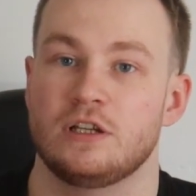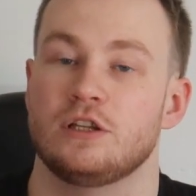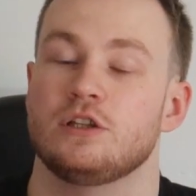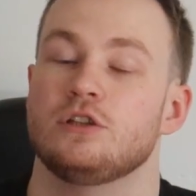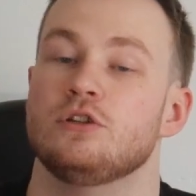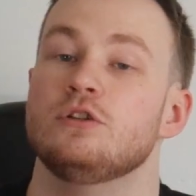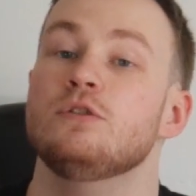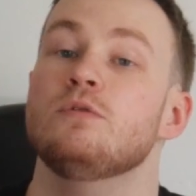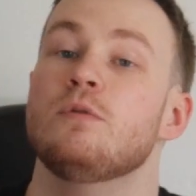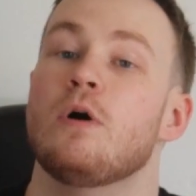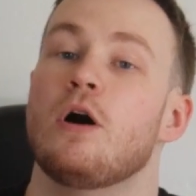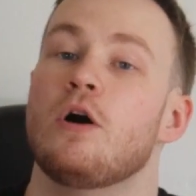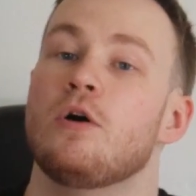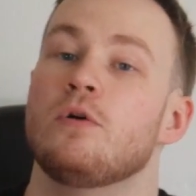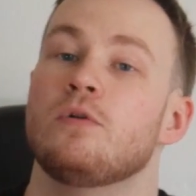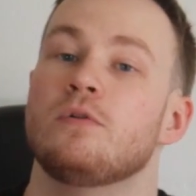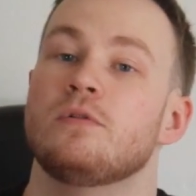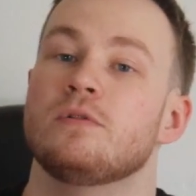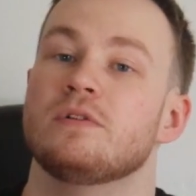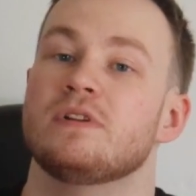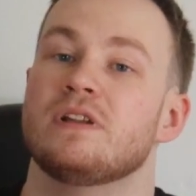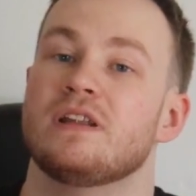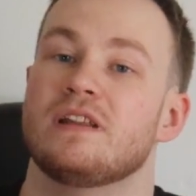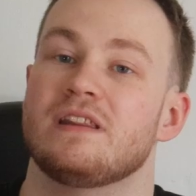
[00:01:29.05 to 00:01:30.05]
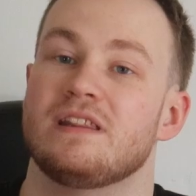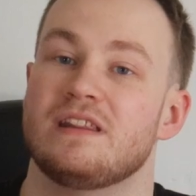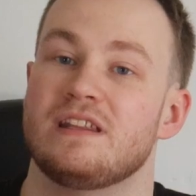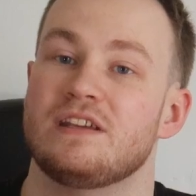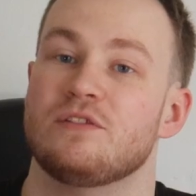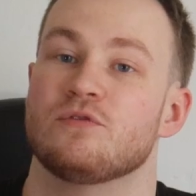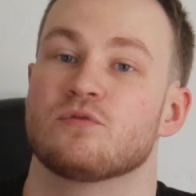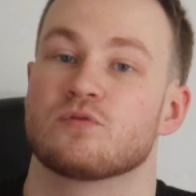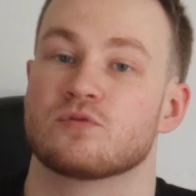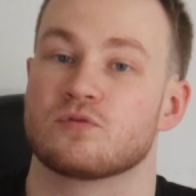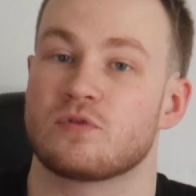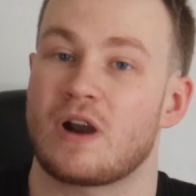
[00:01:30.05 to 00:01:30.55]
You own
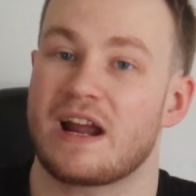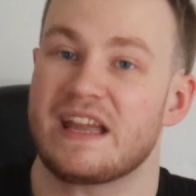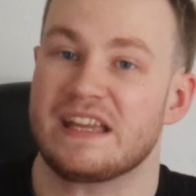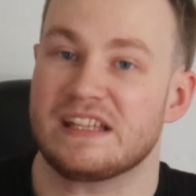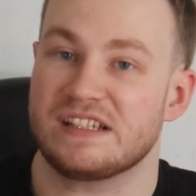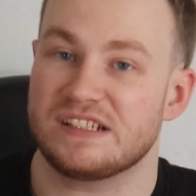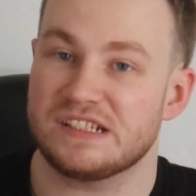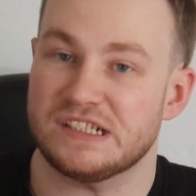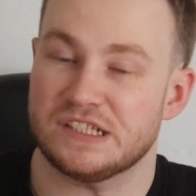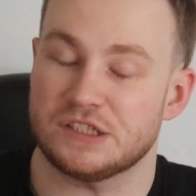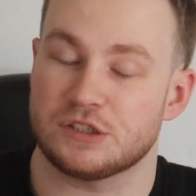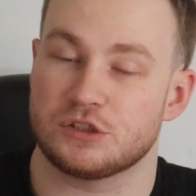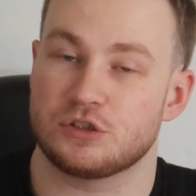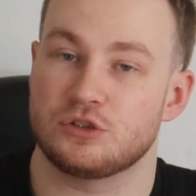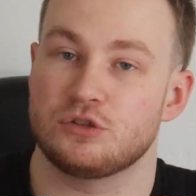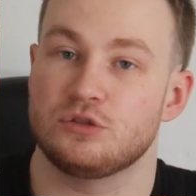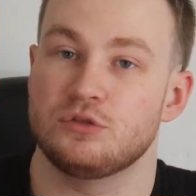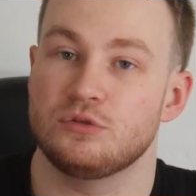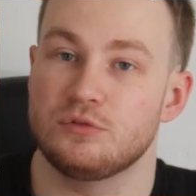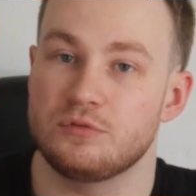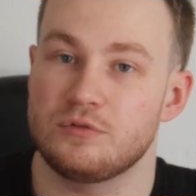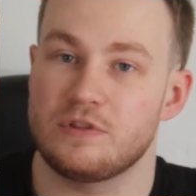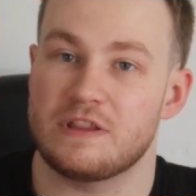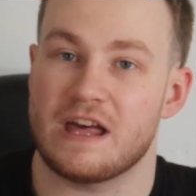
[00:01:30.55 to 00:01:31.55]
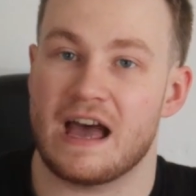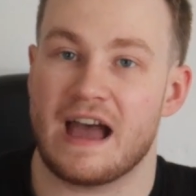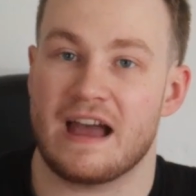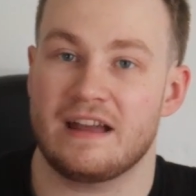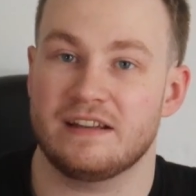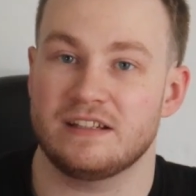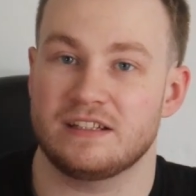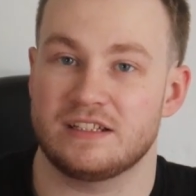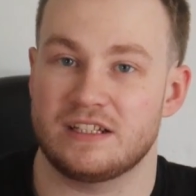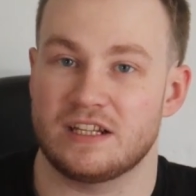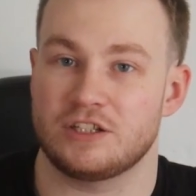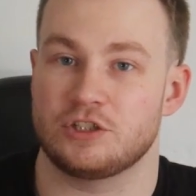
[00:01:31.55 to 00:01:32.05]
the rights to
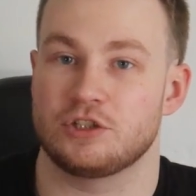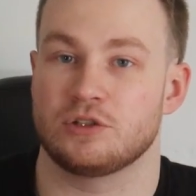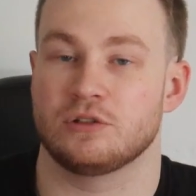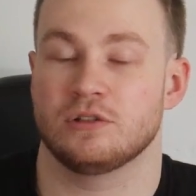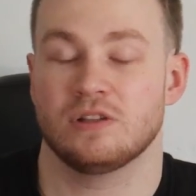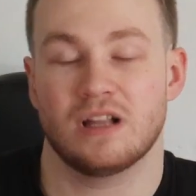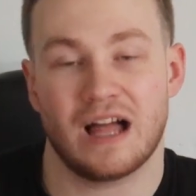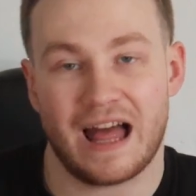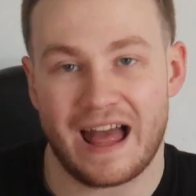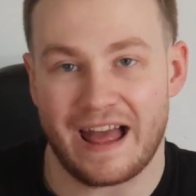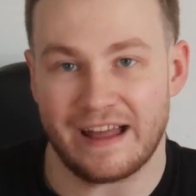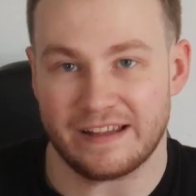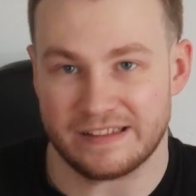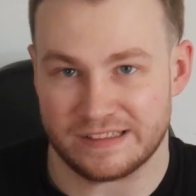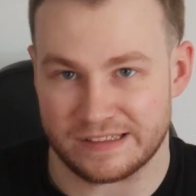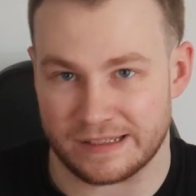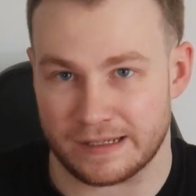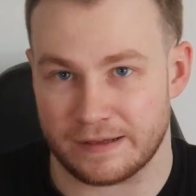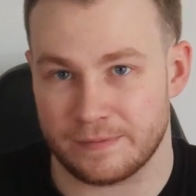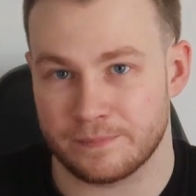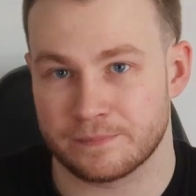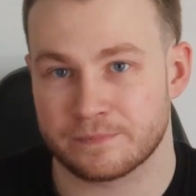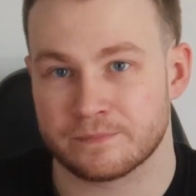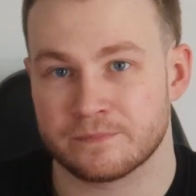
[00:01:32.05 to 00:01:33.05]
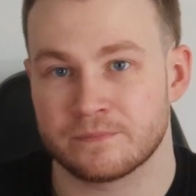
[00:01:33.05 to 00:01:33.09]
that digital asset.